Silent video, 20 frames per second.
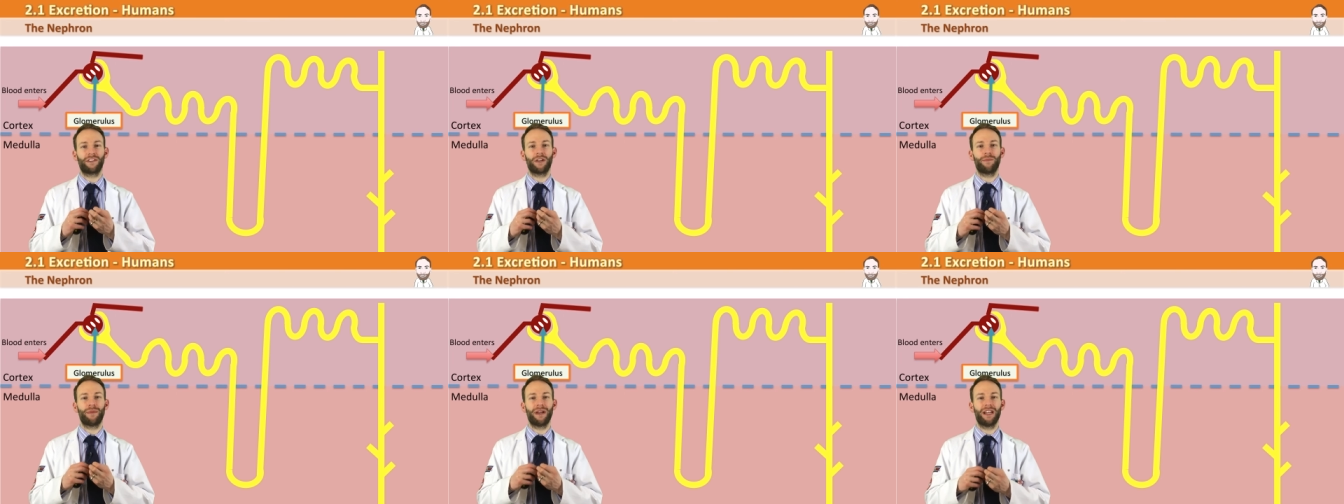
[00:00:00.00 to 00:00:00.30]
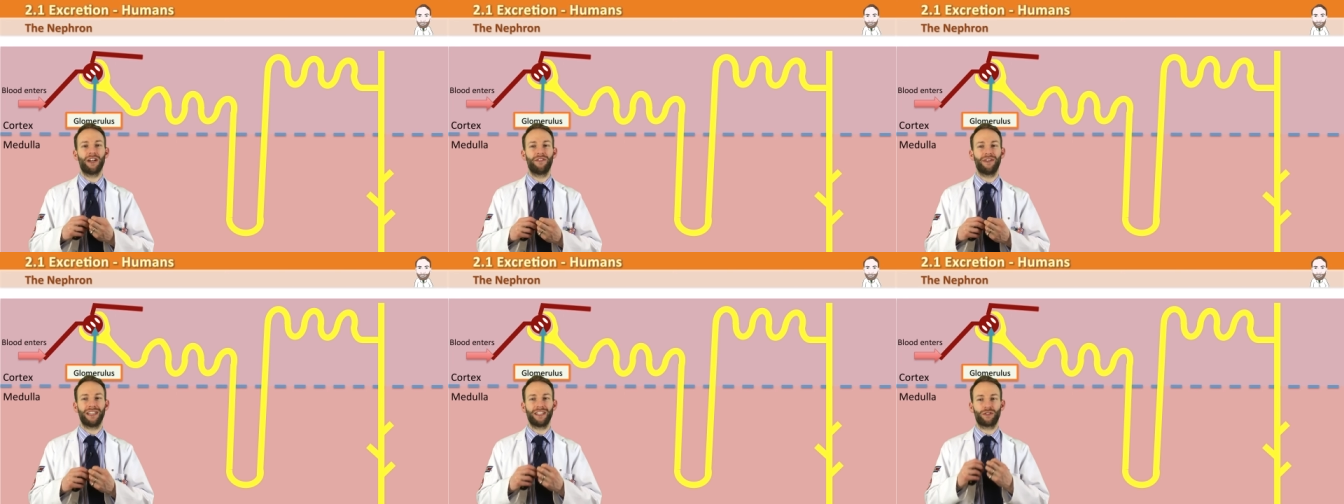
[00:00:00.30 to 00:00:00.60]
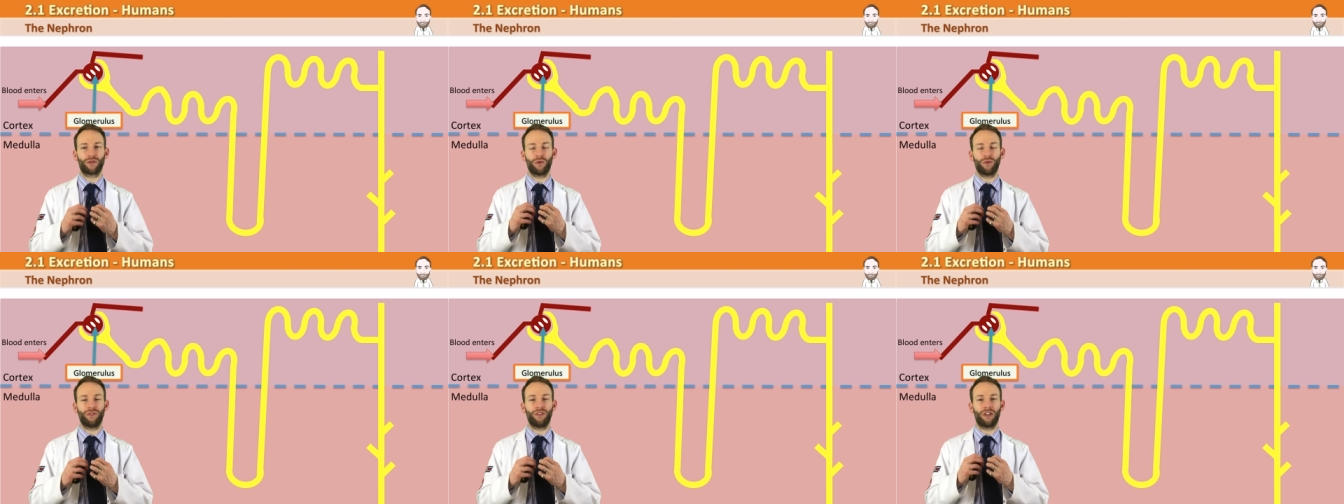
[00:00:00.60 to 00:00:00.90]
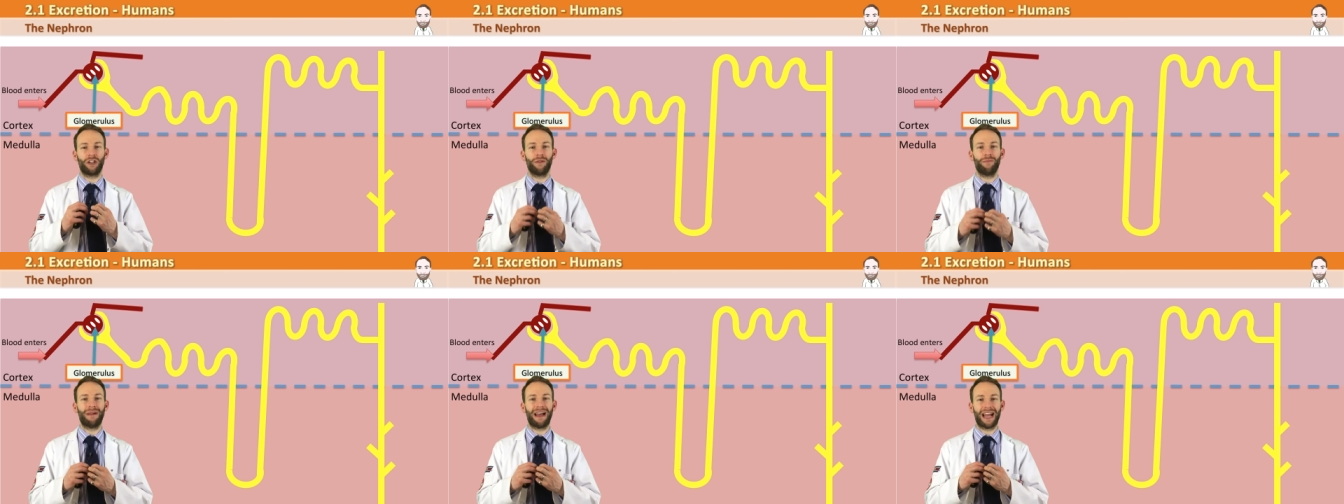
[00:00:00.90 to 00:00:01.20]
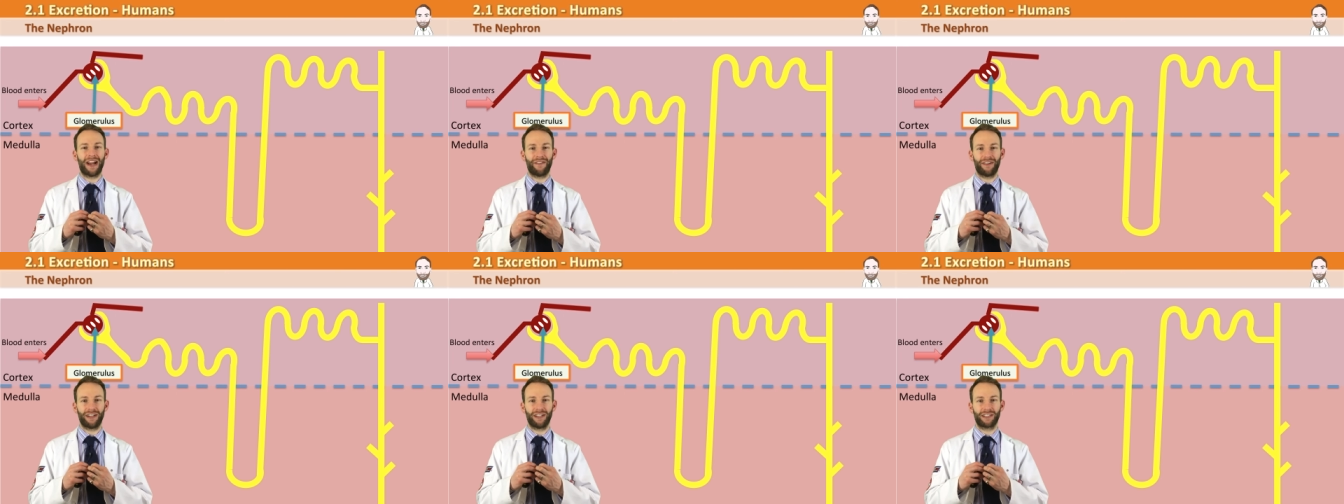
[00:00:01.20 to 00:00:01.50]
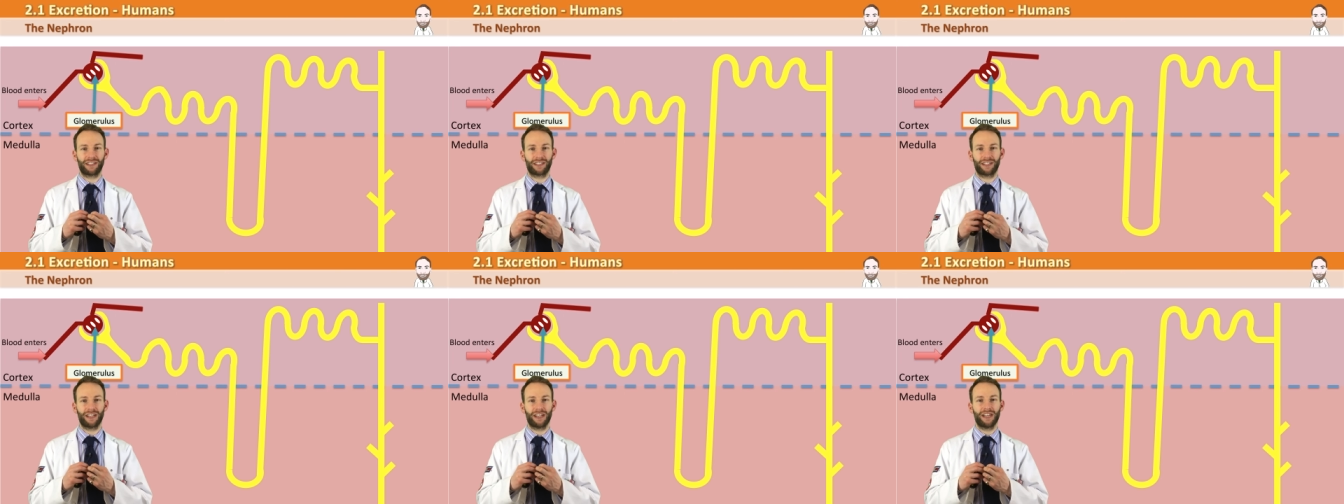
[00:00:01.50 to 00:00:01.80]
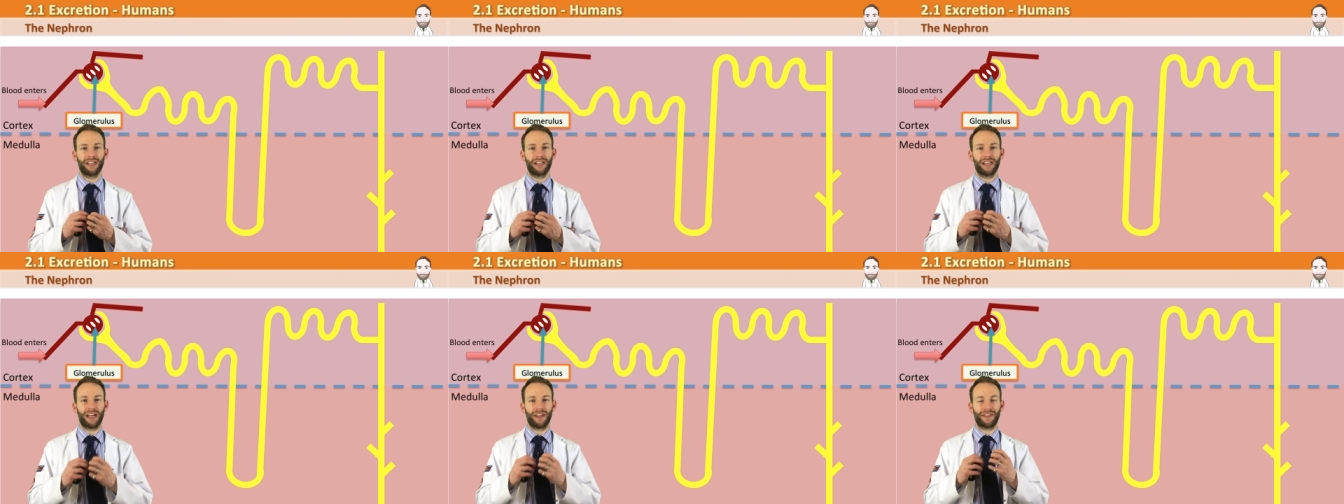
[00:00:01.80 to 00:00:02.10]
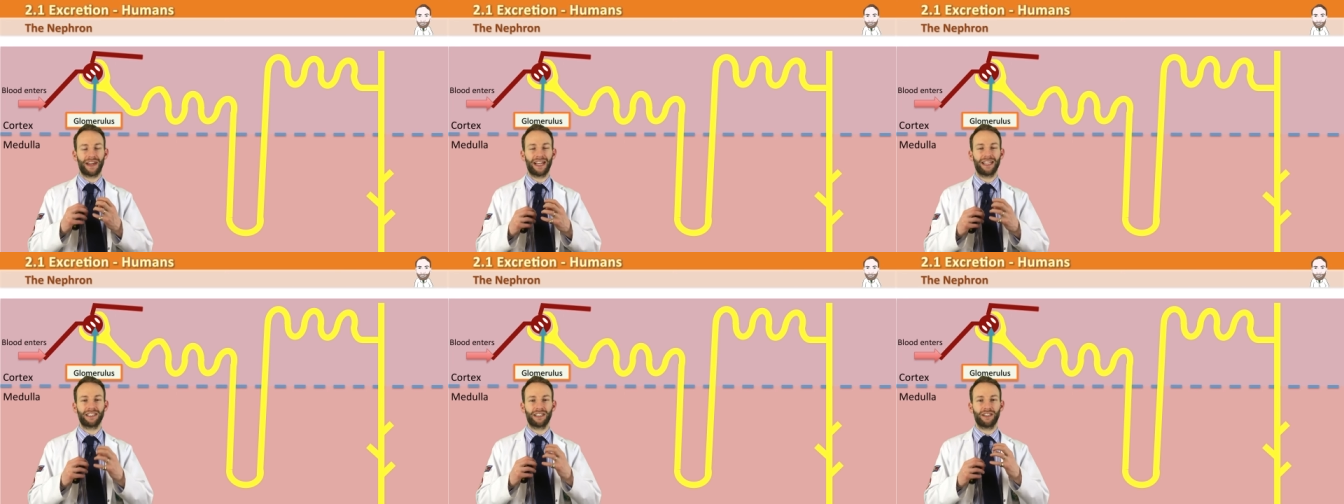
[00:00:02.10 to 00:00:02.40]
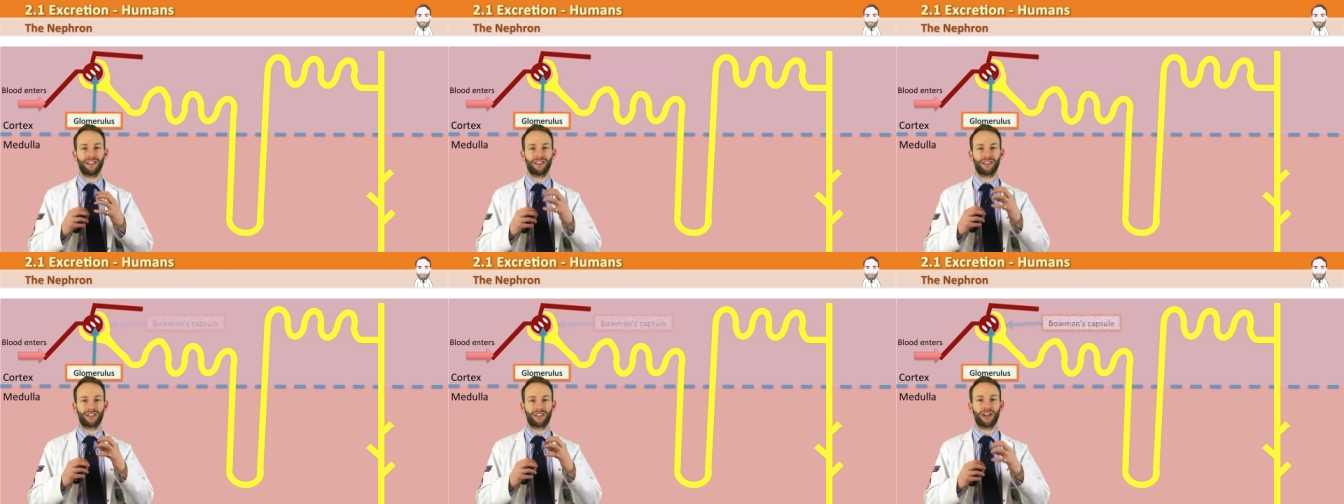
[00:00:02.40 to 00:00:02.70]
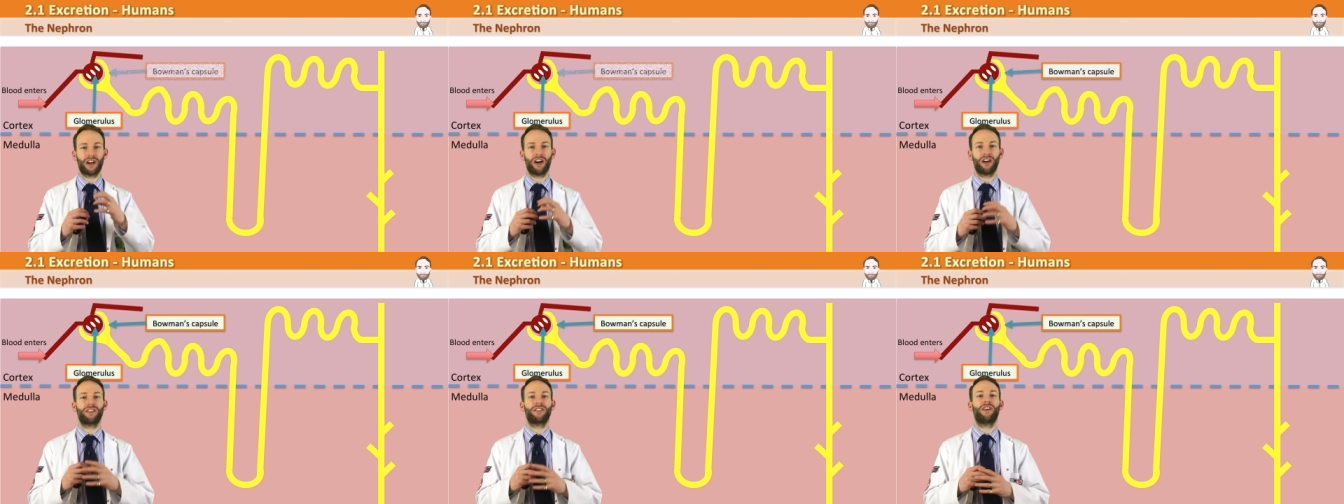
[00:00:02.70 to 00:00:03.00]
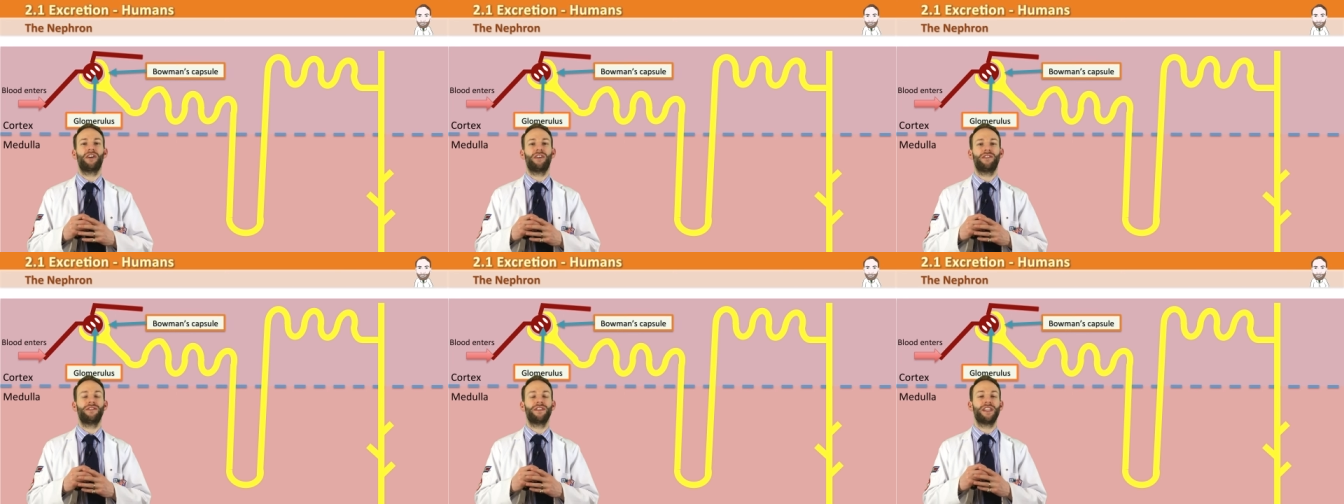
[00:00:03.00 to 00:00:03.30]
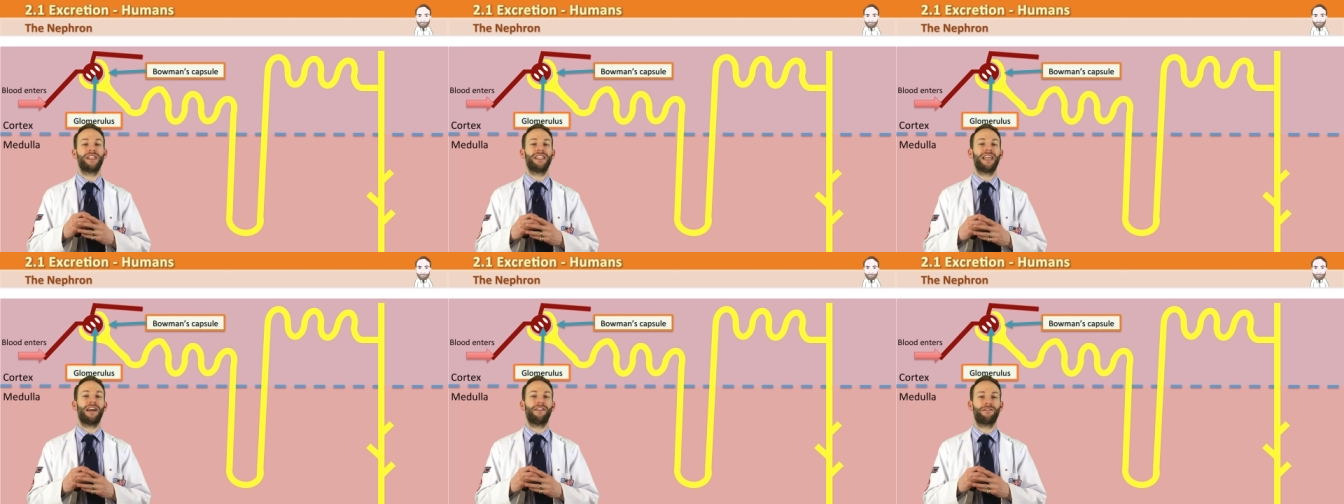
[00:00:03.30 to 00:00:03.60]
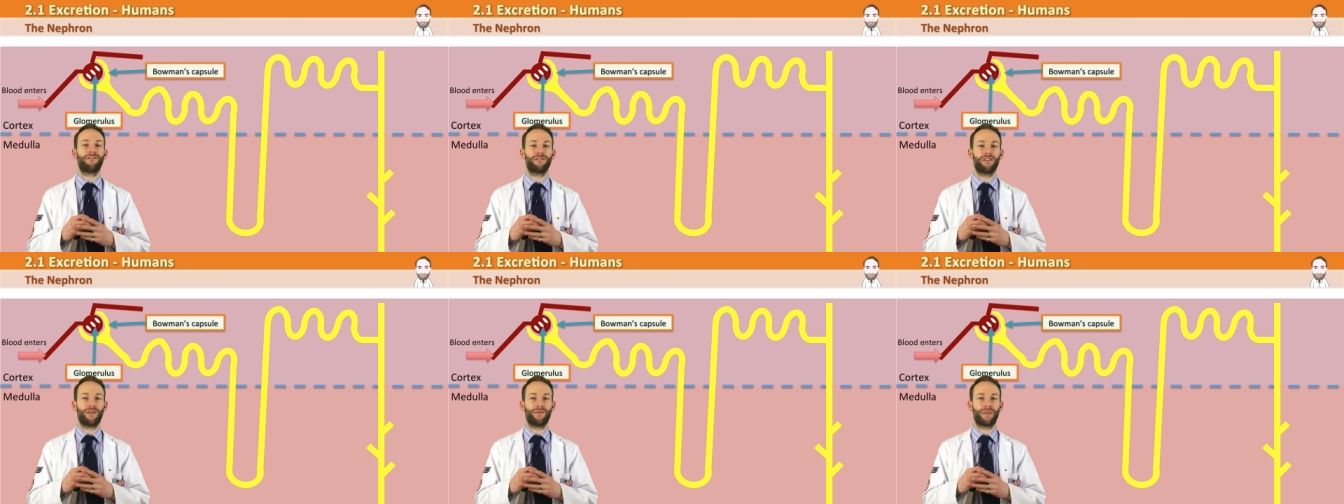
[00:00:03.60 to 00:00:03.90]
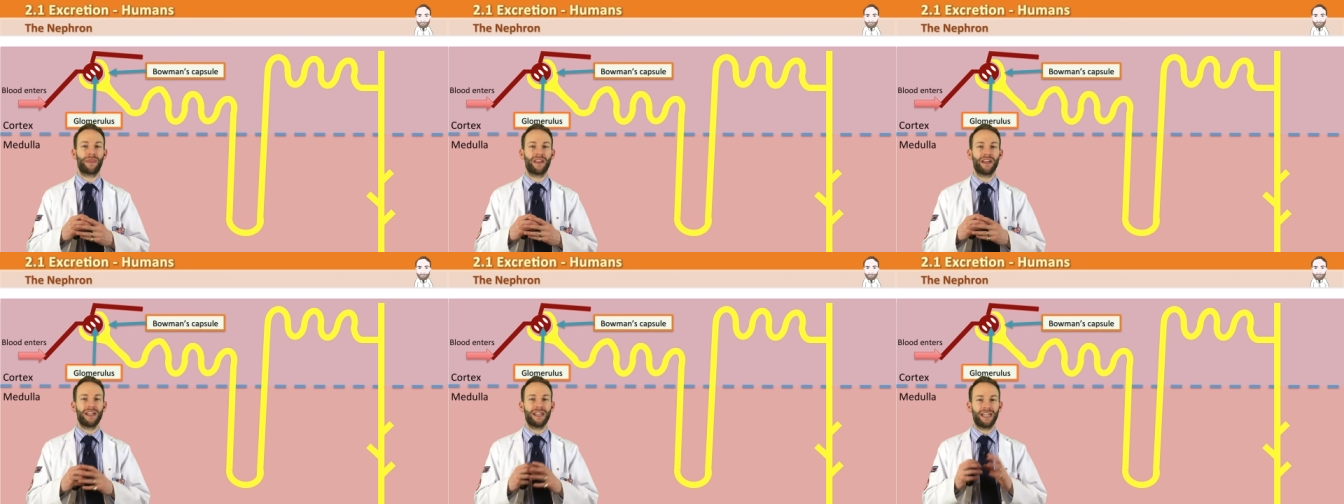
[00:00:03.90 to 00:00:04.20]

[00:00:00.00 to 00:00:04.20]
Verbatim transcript: of capillaries called the glomerulus, and that is at the start of the nephron.